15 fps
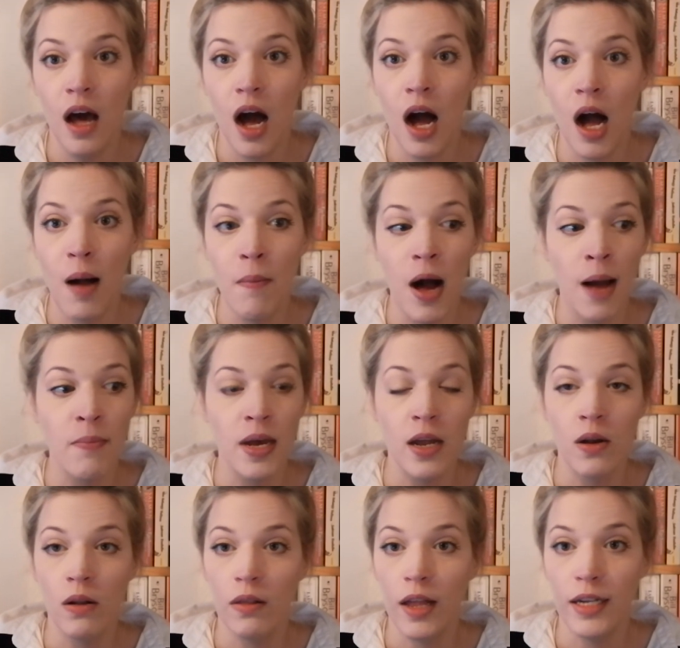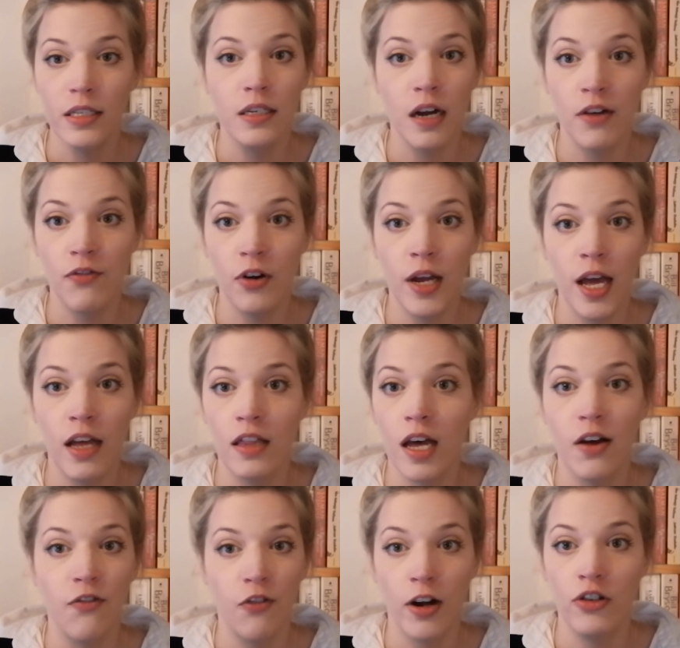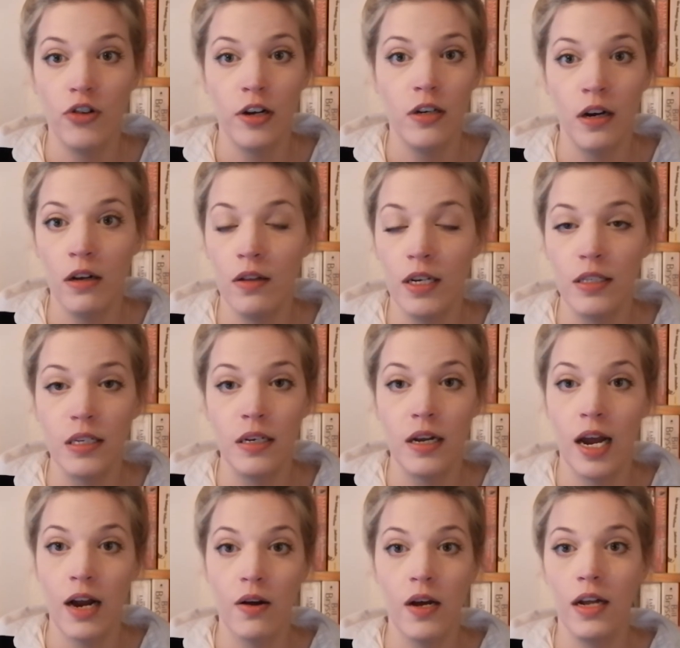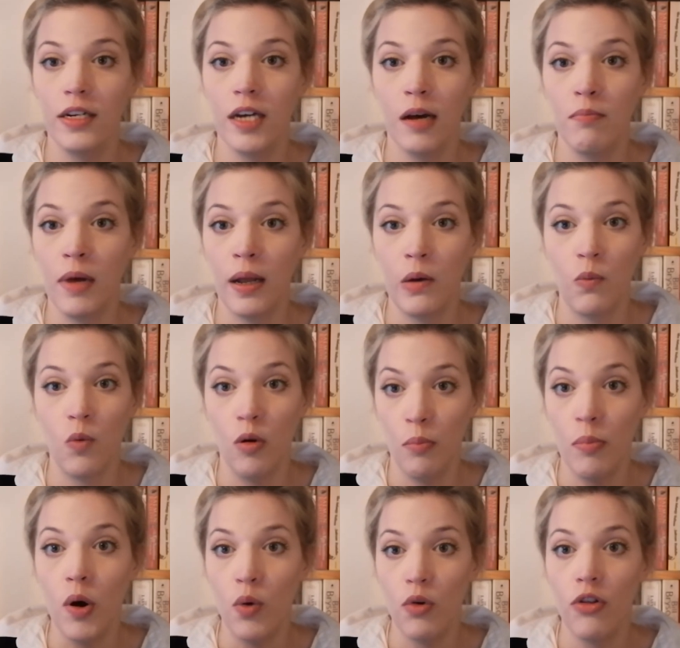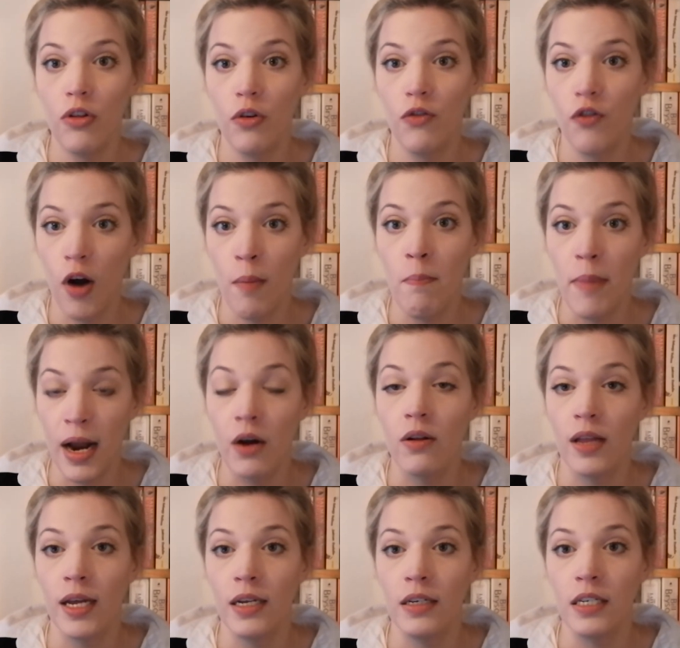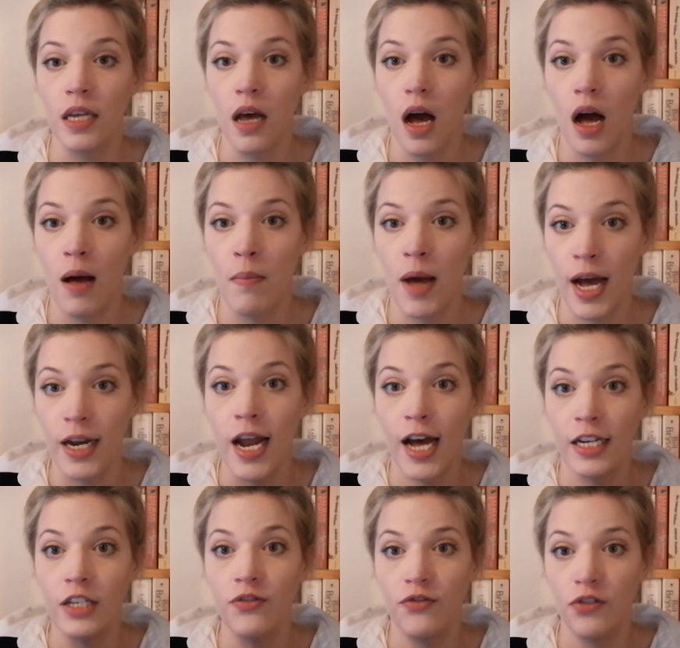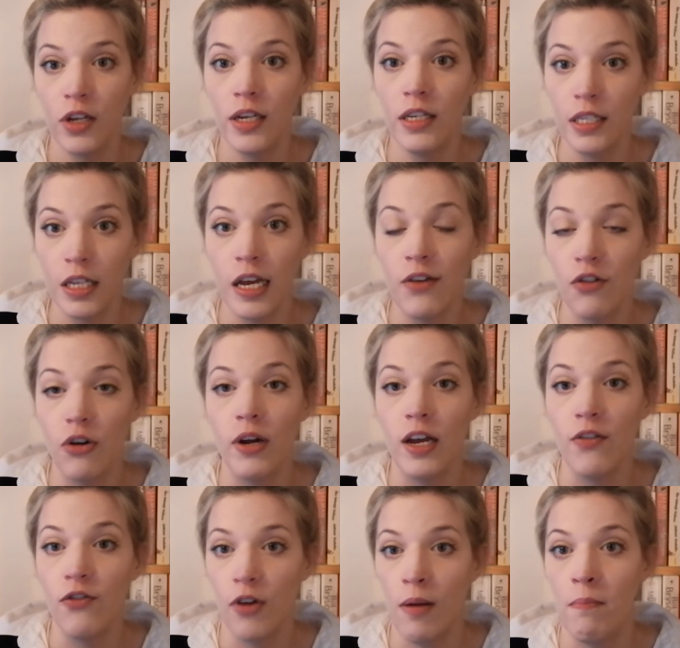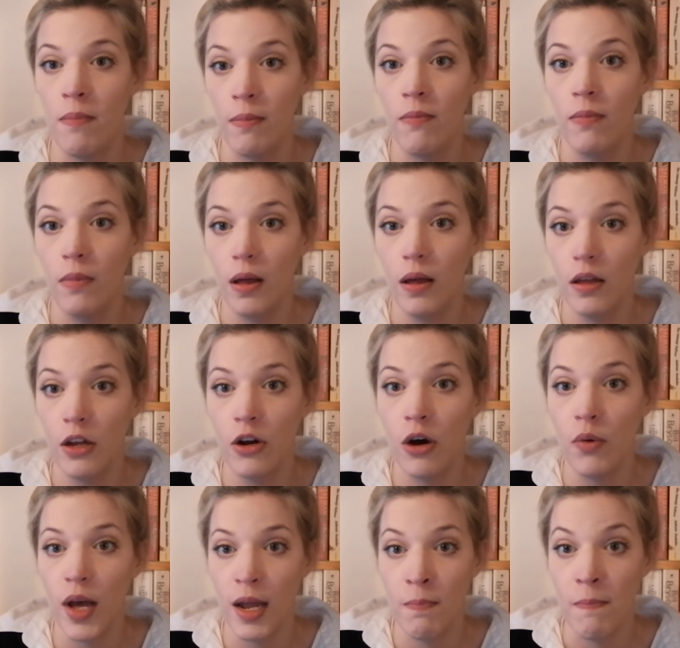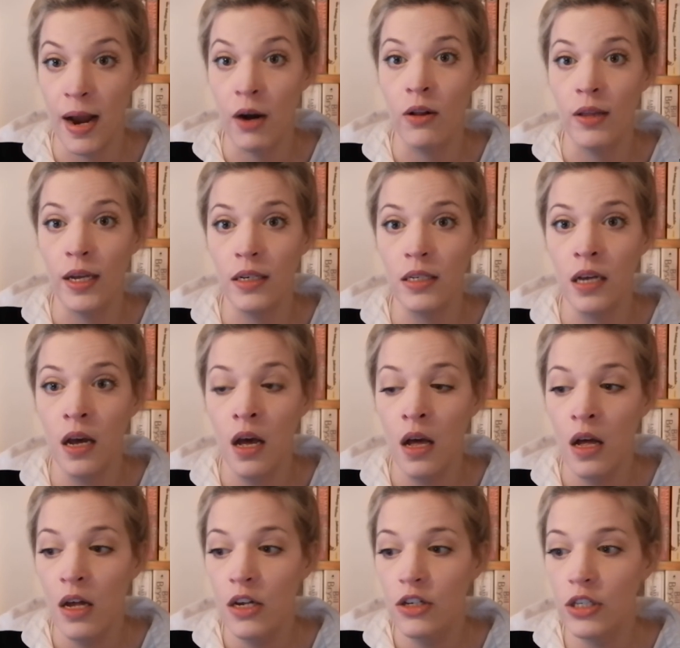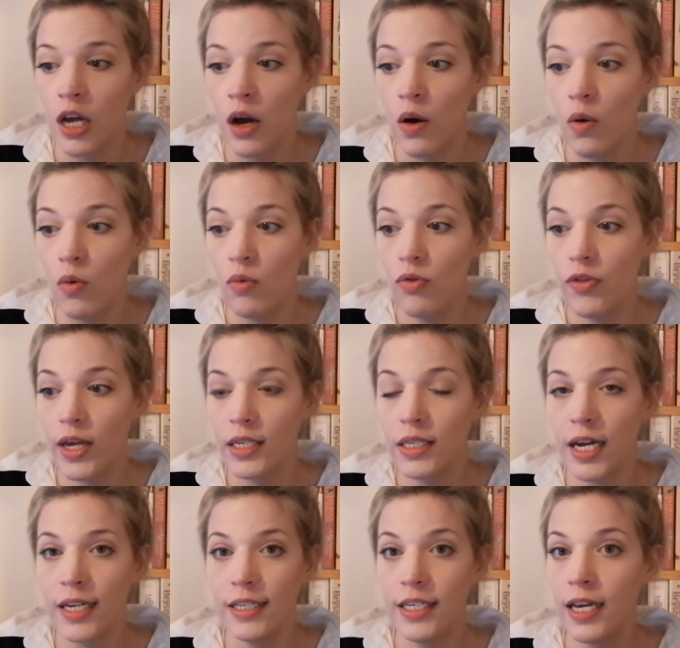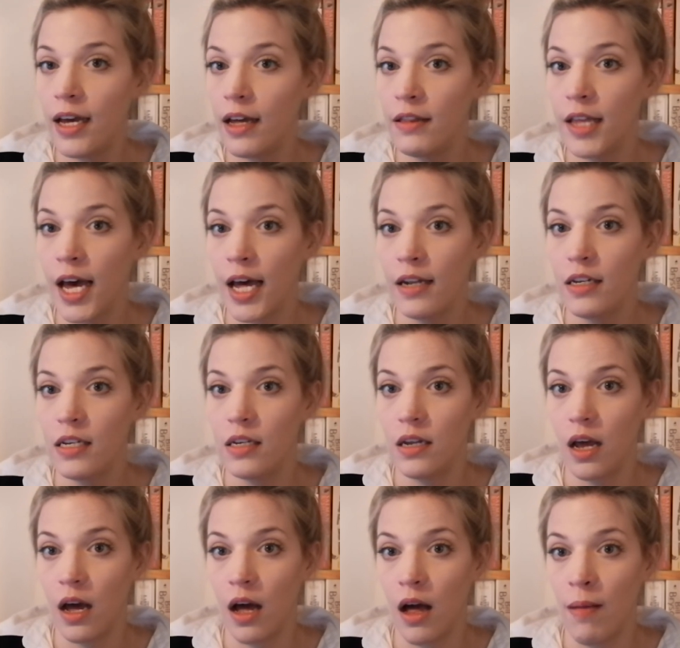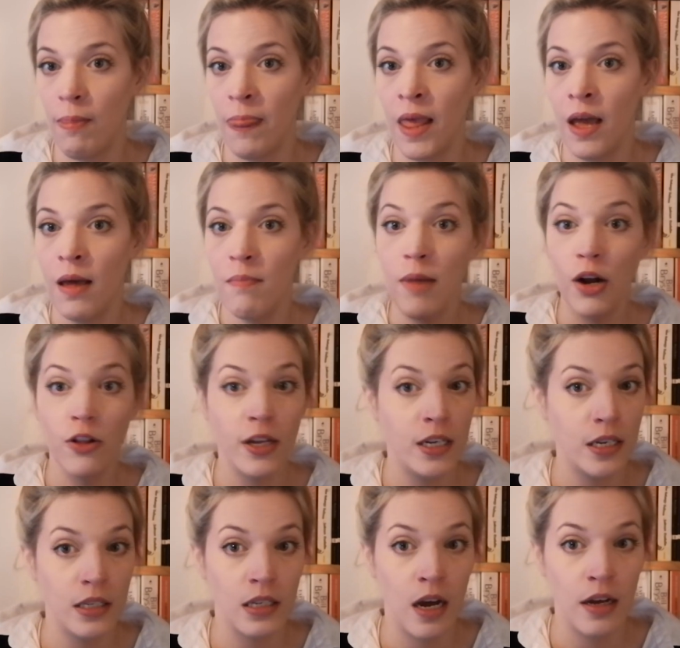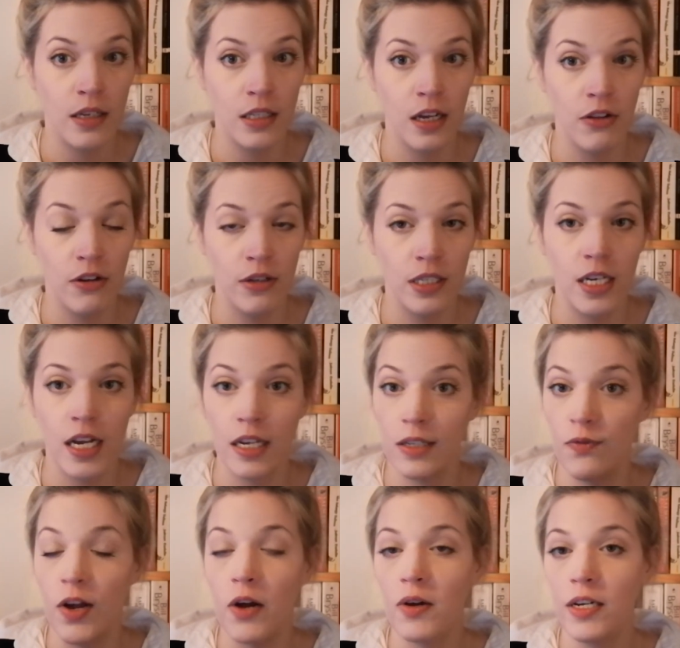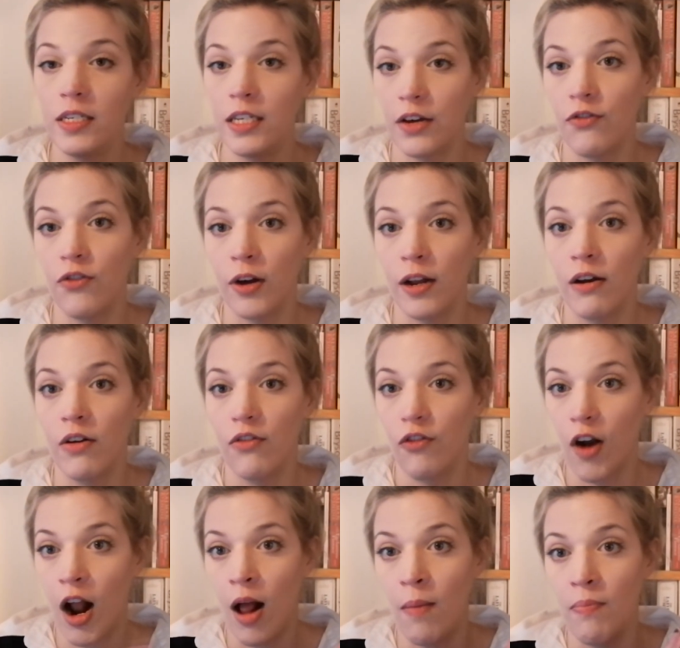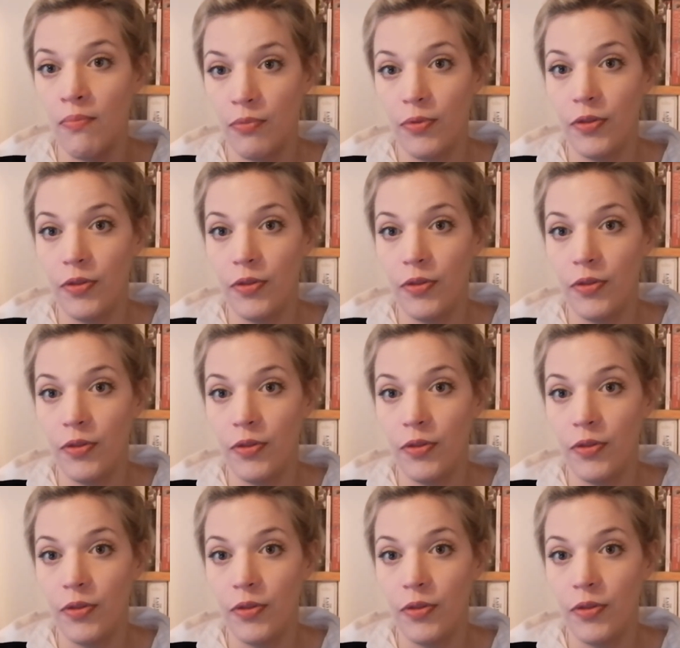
Um, I mean, let's not forget that Frederick Douglass and Harriet Tubman were both from Maryland um, and had to flee slavery from, you know, in Maryland. So, this idea that um, Maryland is not a southern state is very different from